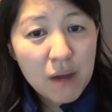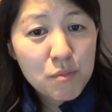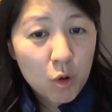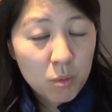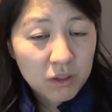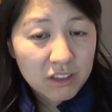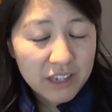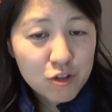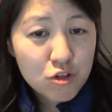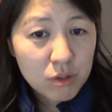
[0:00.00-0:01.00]
you know, abnormal
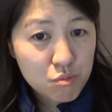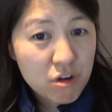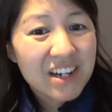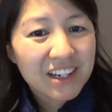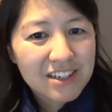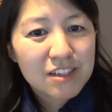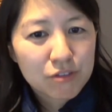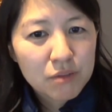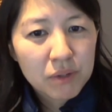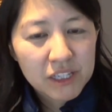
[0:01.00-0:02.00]
electrical brain
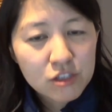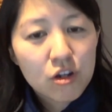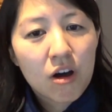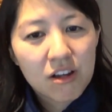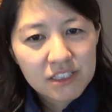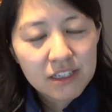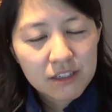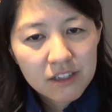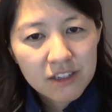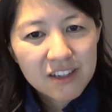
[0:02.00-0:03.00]
activity, but it's causing